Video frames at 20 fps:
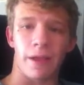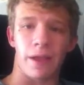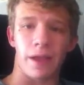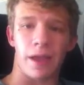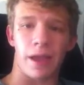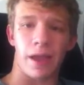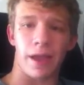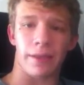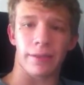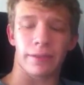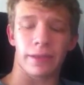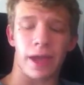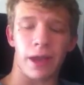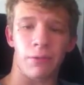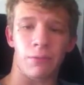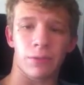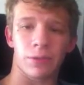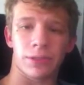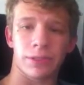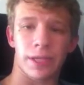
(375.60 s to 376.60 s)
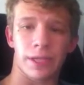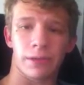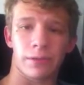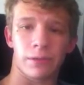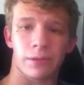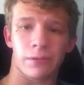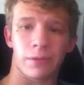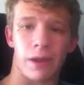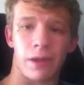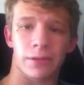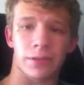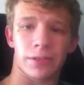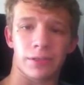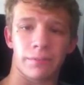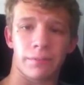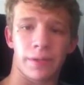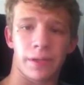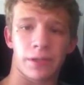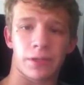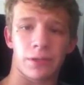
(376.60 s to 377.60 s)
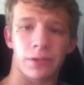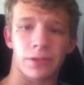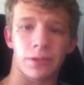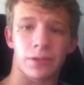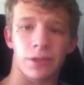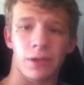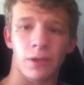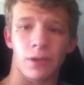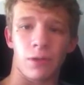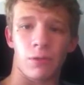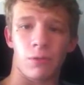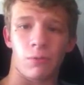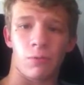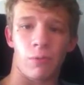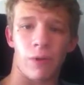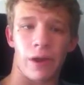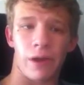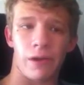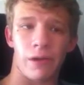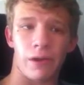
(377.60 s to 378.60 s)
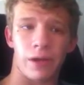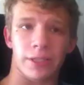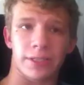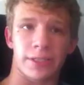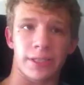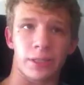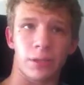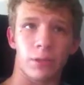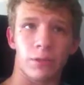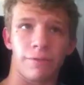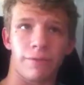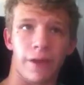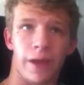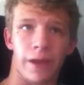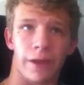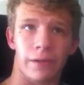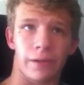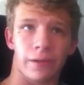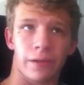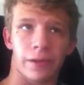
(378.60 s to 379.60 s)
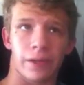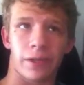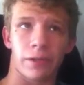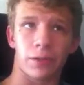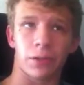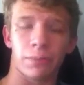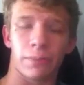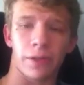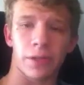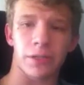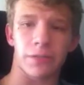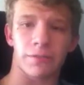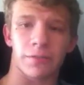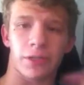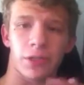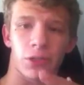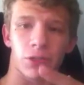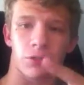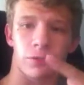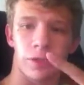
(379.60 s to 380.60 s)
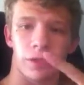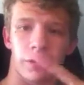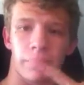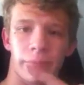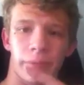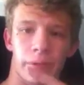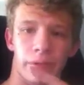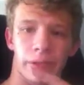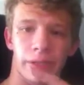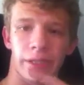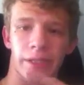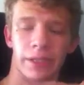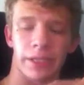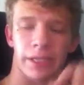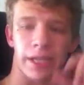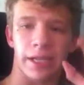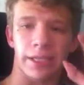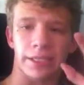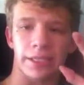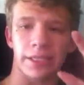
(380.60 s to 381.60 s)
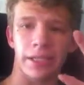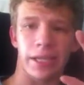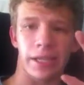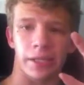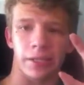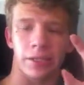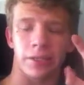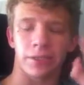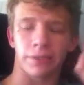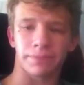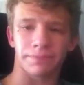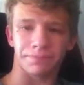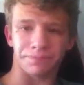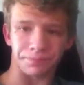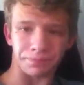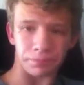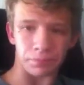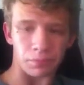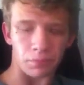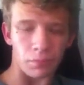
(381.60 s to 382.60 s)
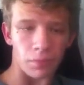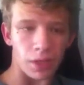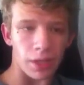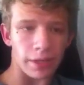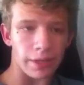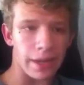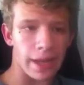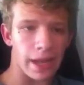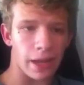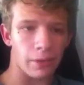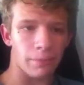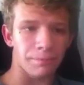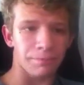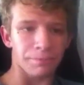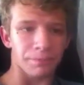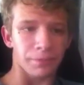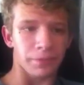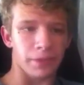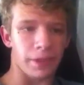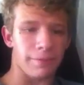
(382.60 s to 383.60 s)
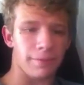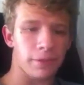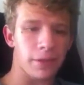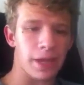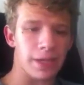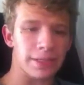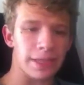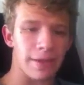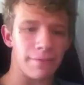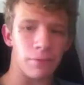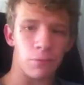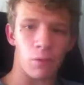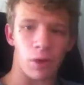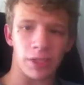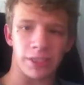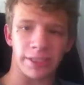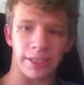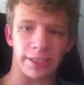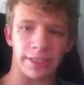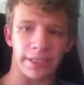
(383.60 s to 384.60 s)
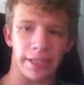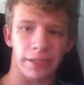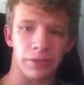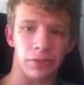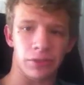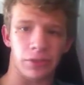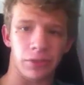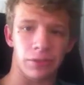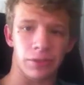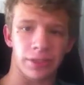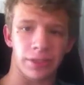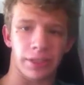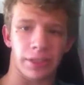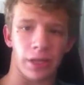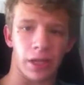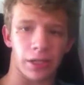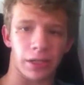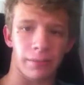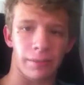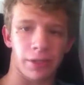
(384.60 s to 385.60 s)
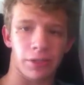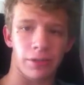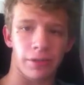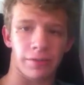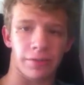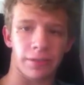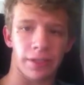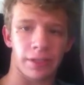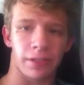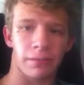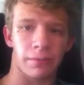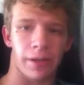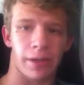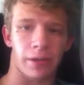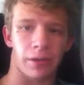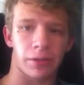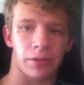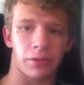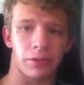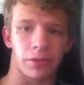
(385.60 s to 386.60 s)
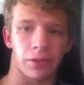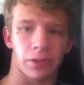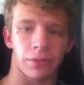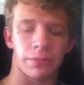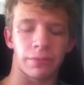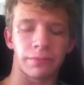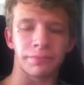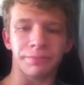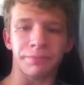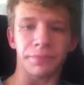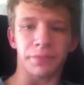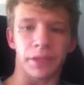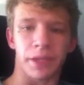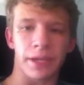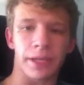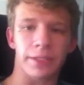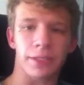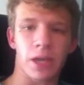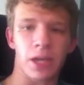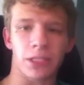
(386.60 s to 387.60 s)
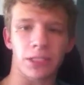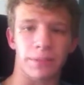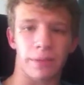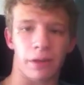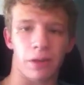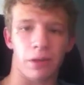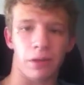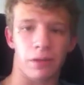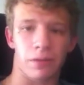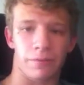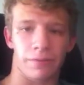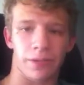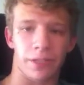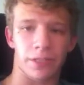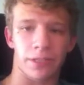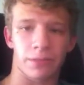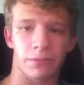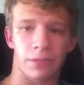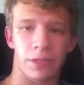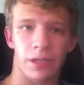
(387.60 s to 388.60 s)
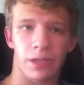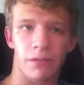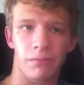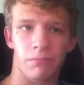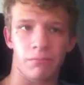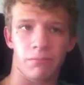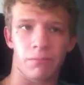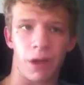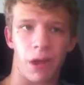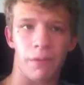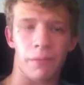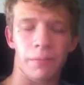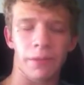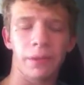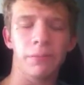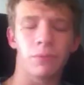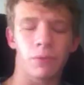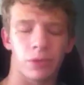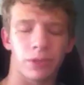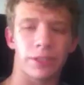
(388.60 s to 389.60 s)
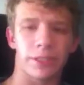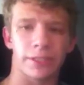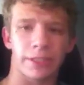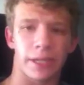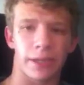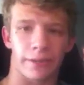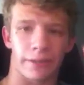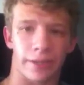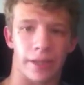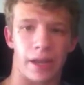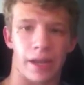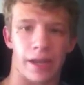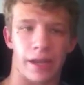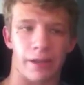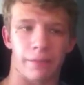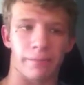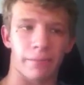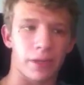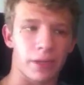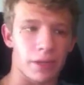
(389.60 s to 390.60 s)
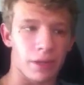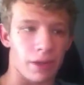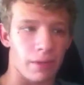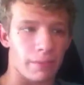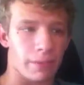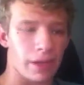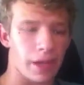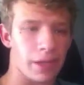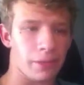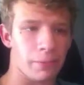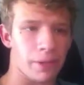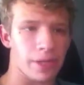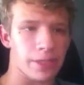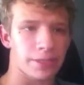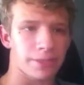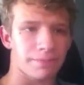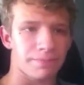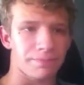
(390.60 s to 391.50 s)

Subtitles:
and that was centered around some pictures where a single fire killed a bunch of children in a building in the 1980s. Now, if you guys haven't watched the Slender Suits documentary of Slenderman on YouTube, it talks about all of this in probably more detail than I have. But anyways,